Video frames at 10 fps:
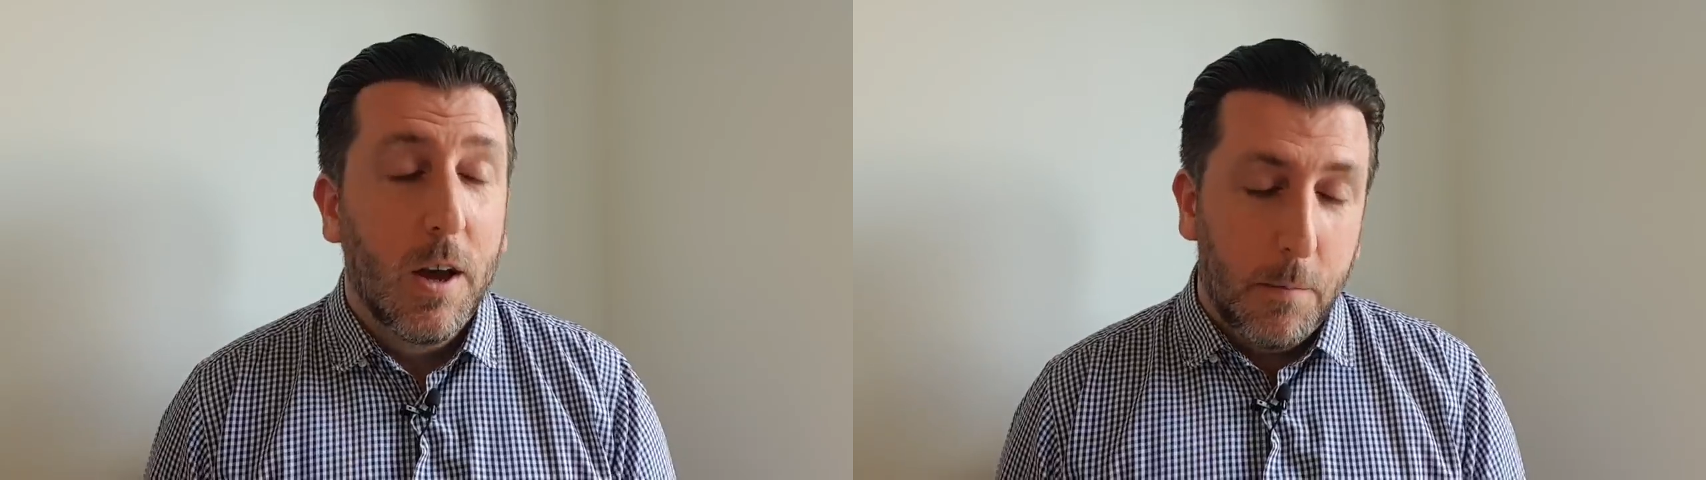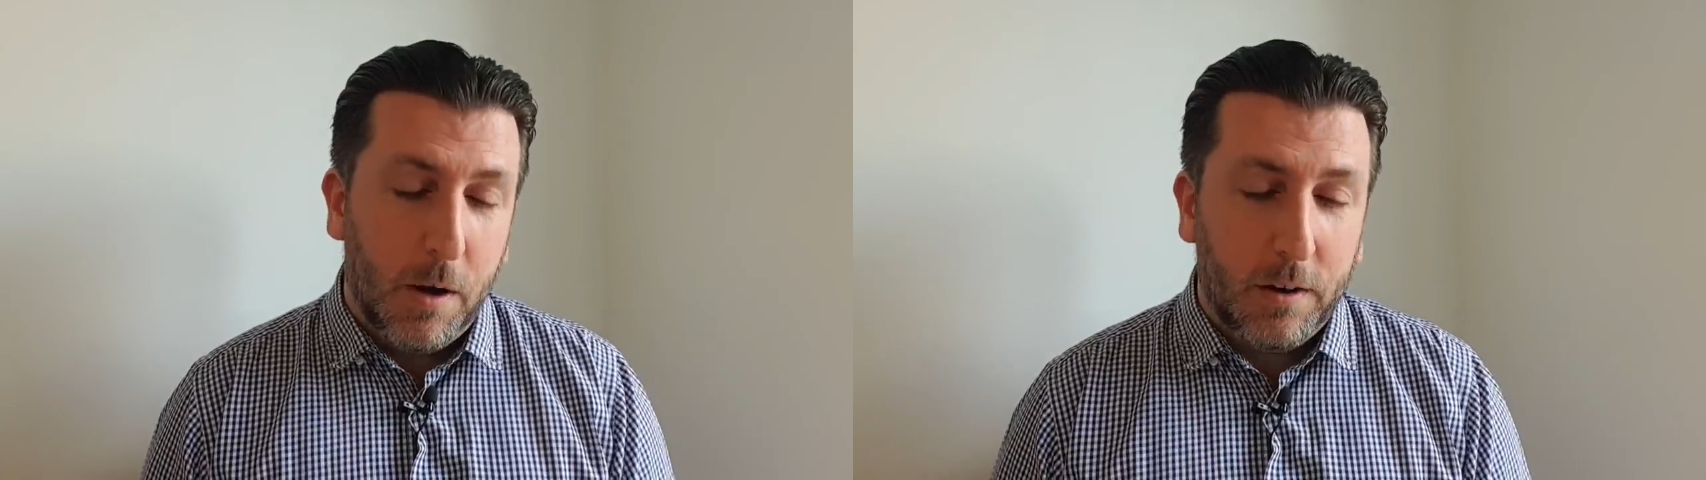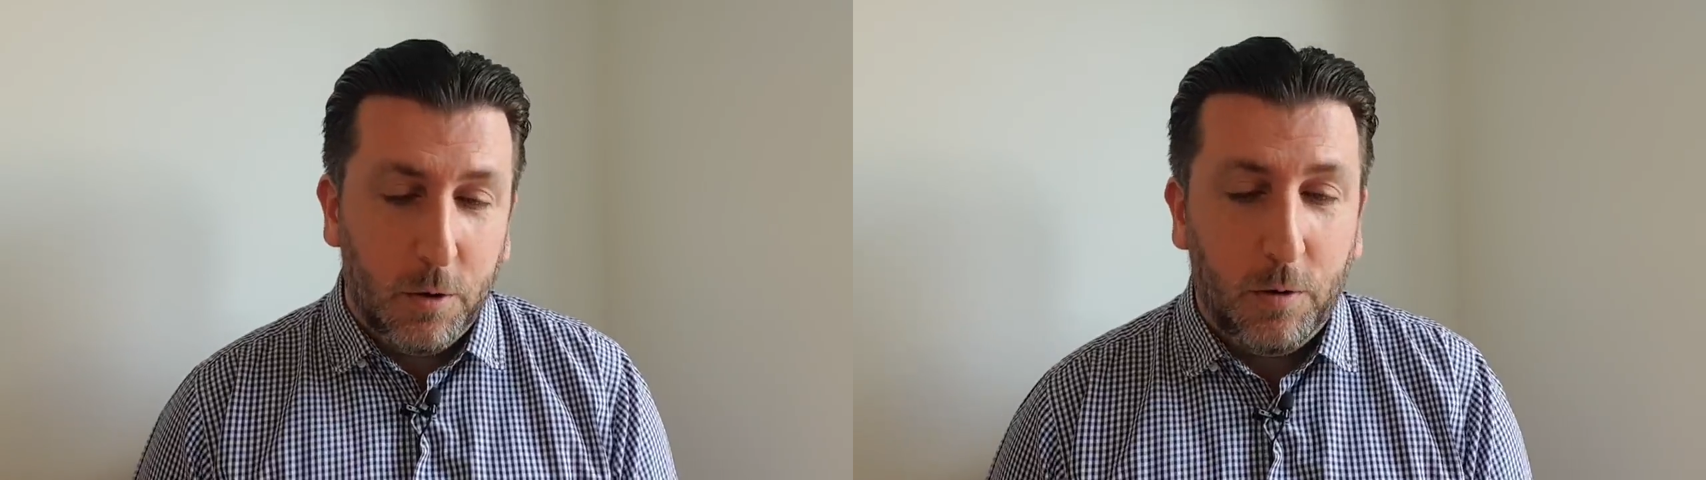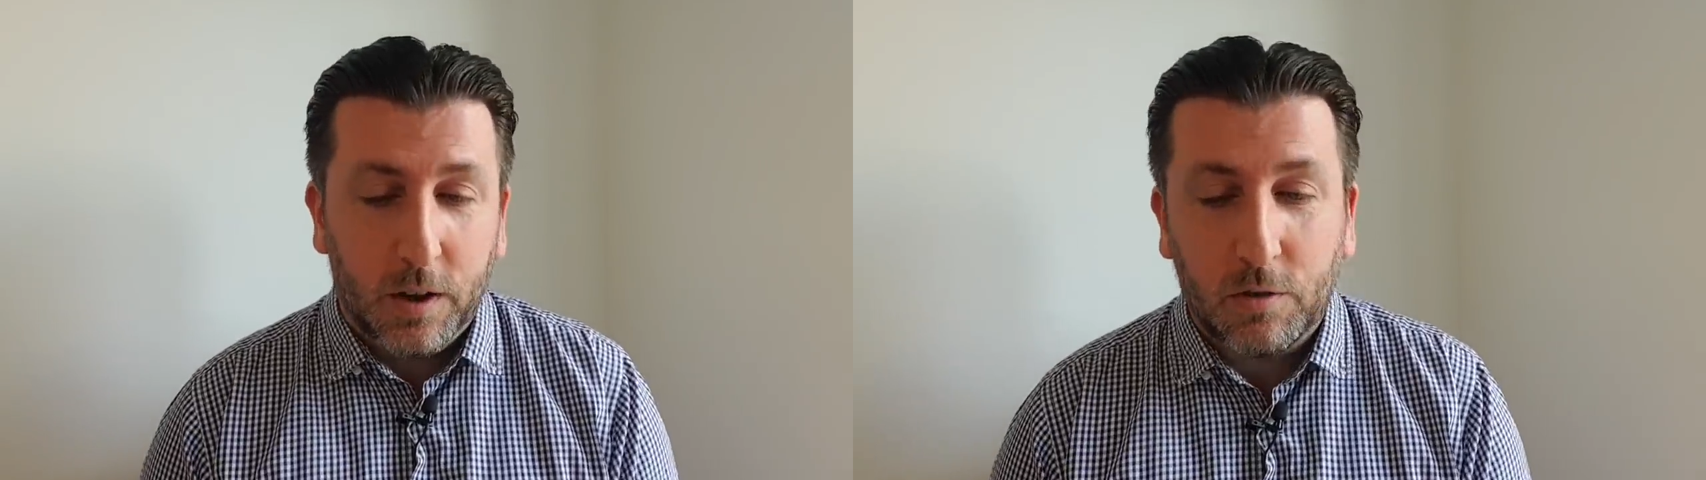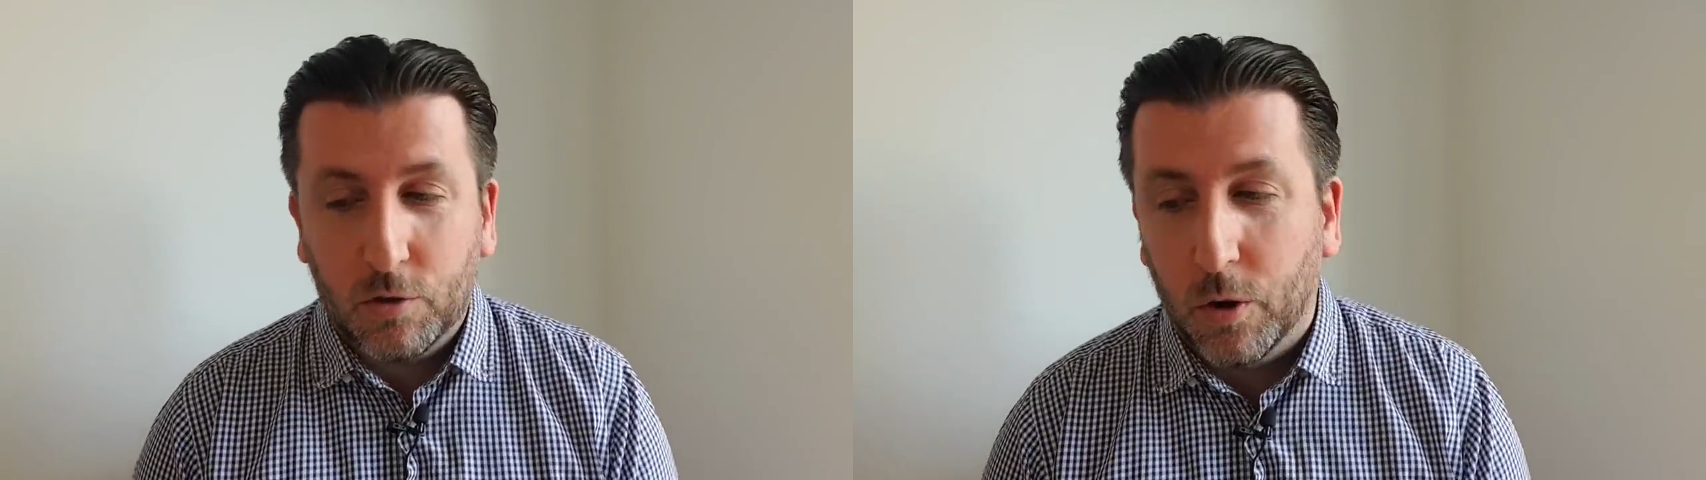But I do
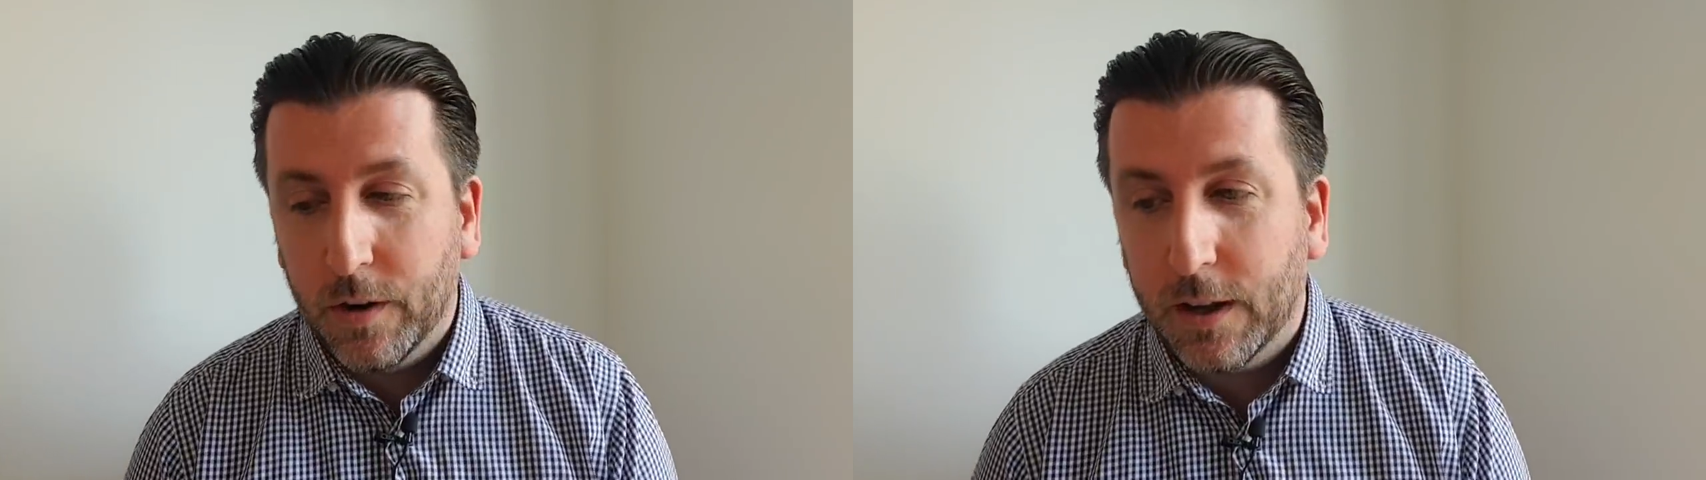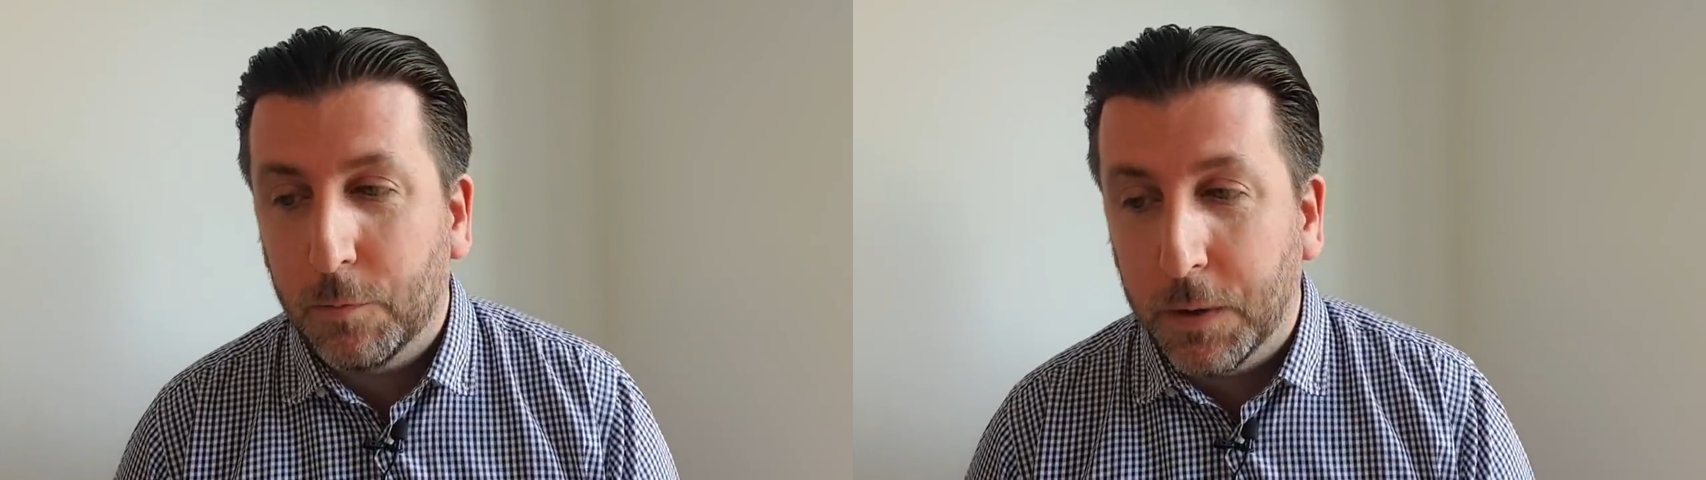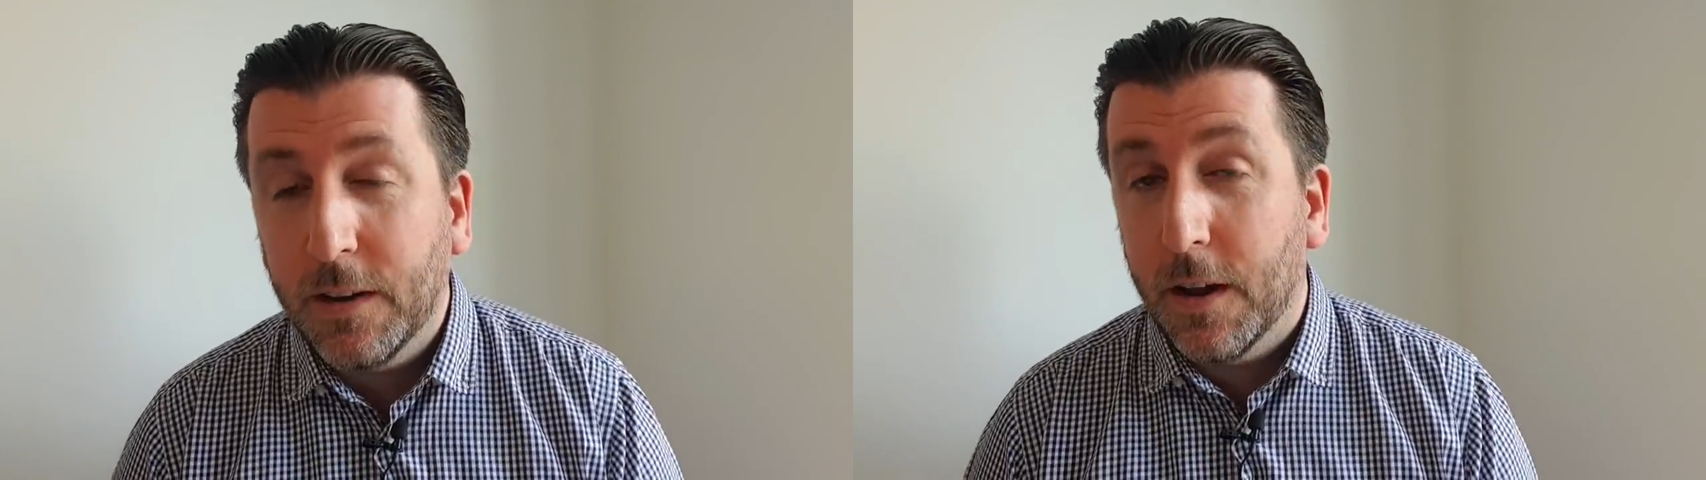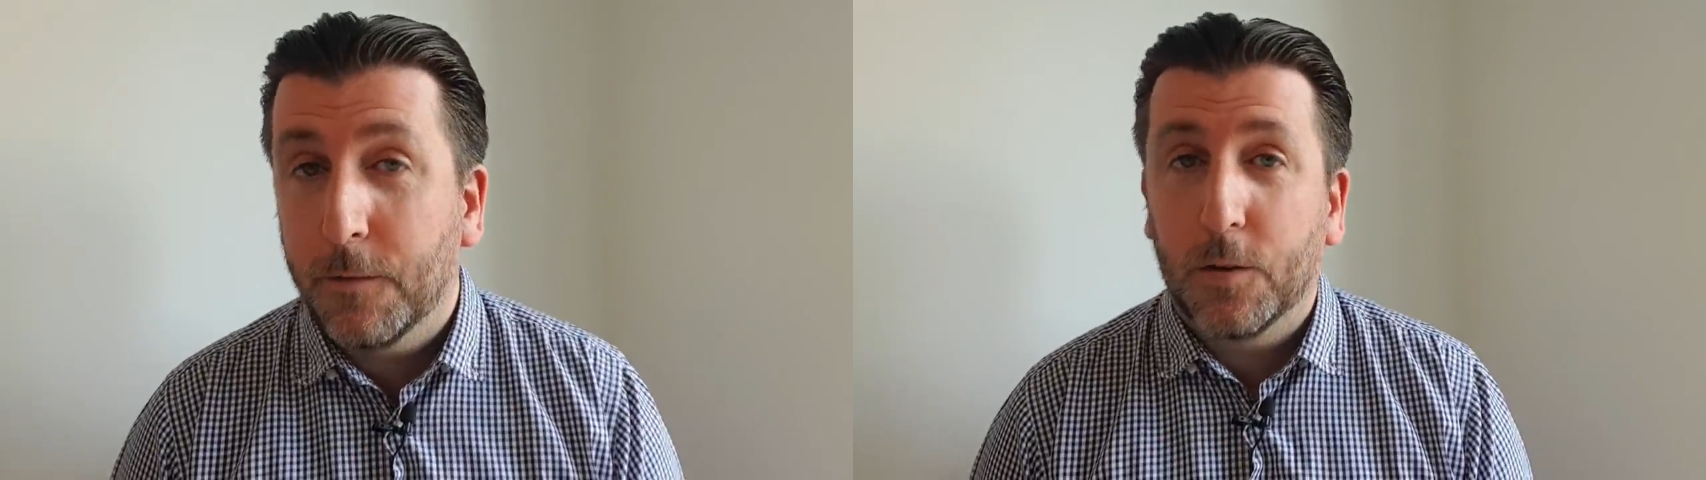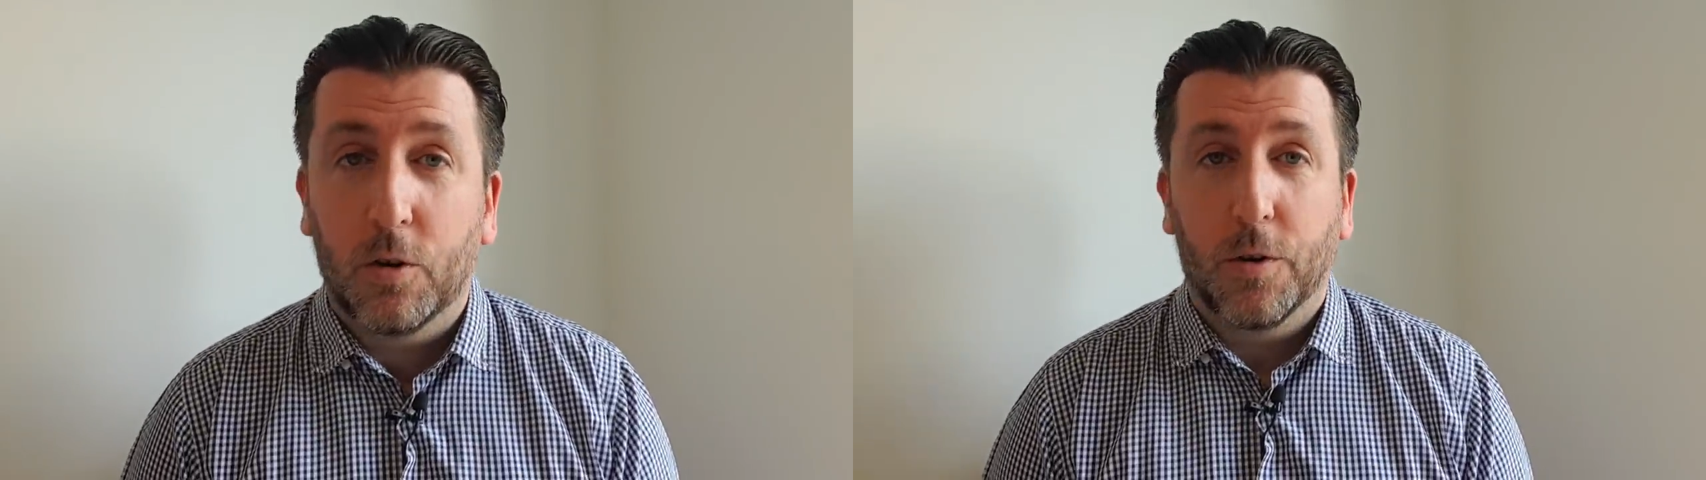think Son has been there
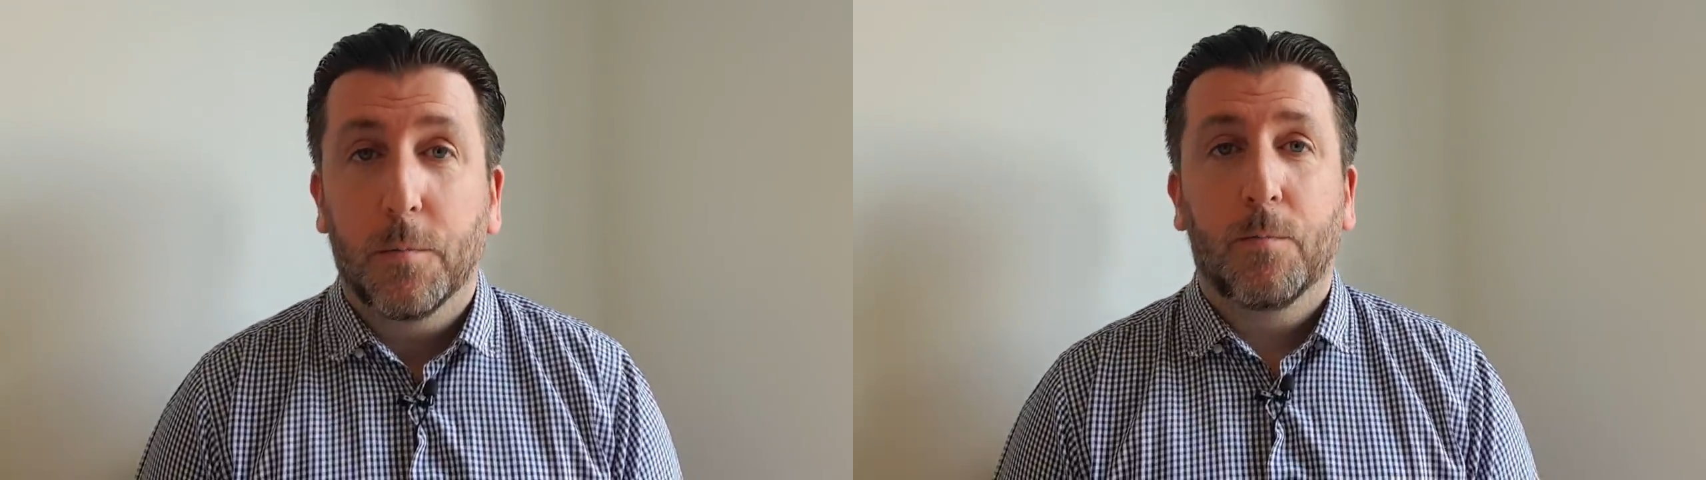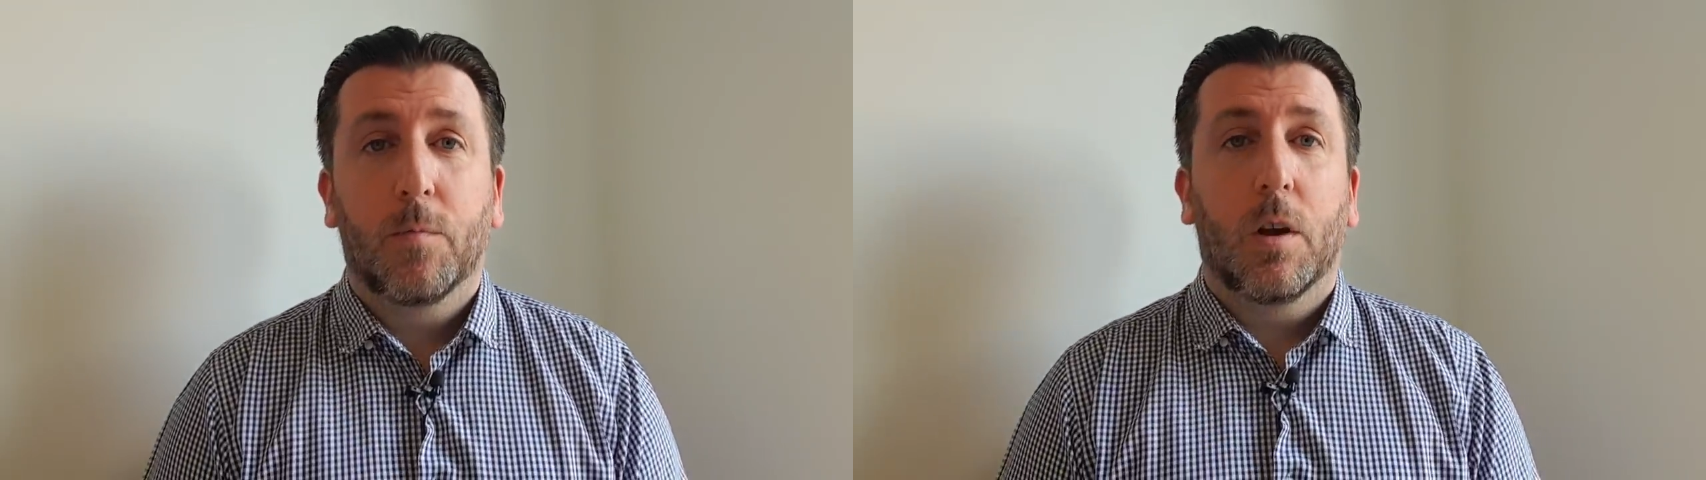for Tottenham.